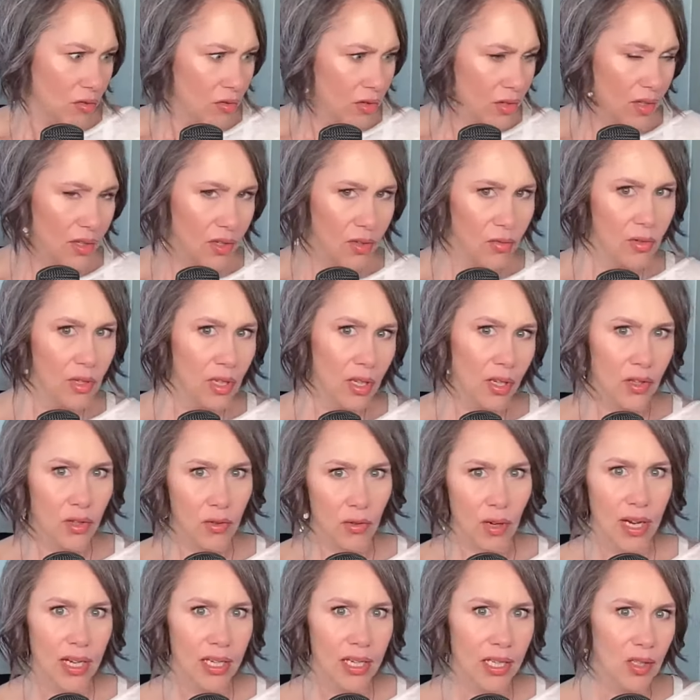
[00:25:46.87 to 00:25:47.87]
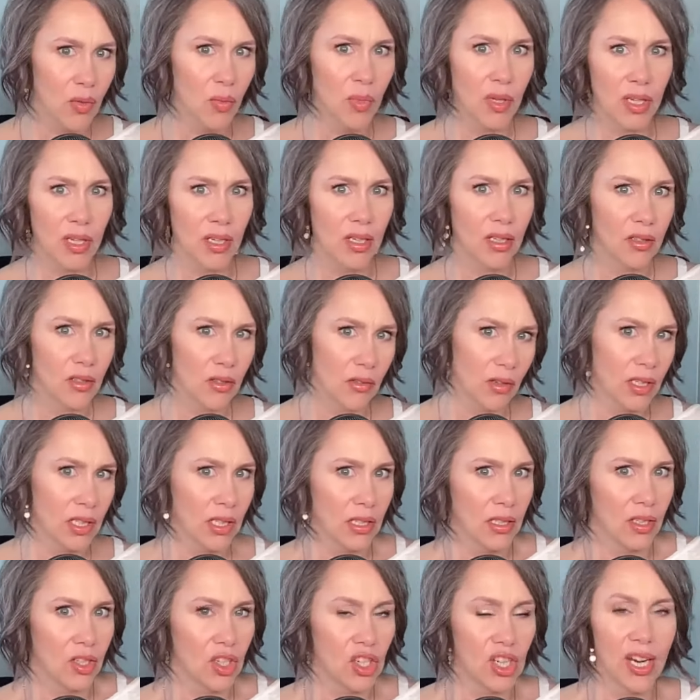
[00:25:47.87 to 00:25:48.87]
Is this real? Do I need to be, do I need
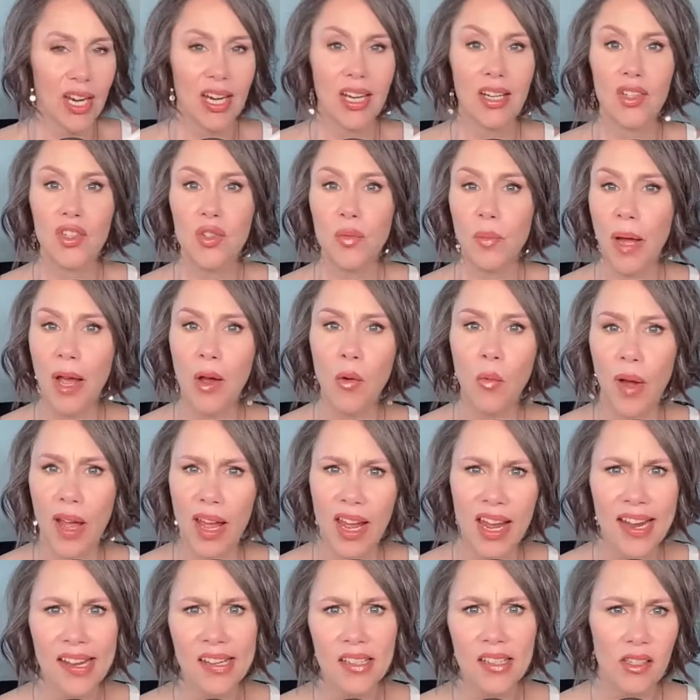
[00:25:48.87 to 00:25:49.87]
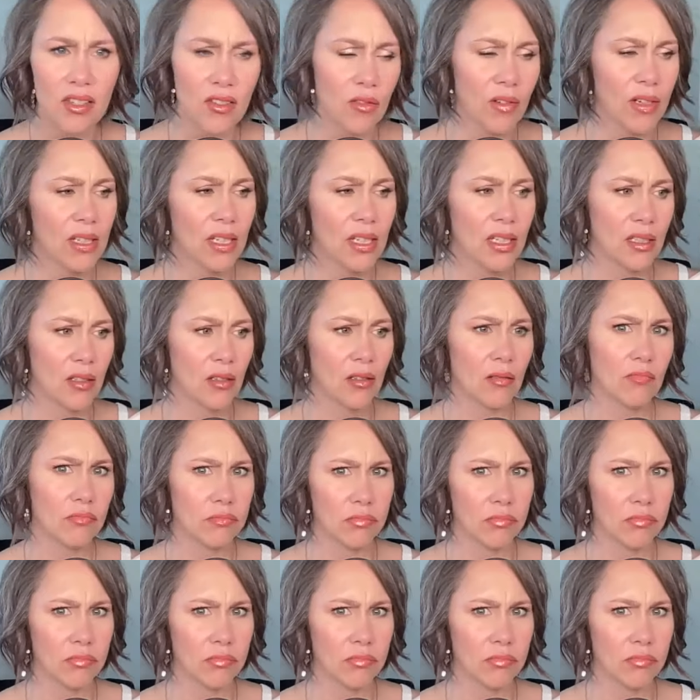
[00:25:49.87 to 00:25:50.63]
to change my ways? Do I need to